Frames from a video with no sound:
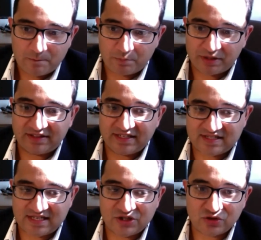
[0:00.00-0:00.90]
but the
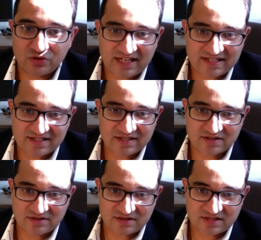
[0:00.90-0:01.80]
essential lessons
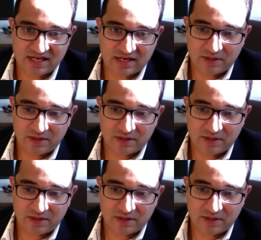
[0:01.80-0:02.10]
are the same.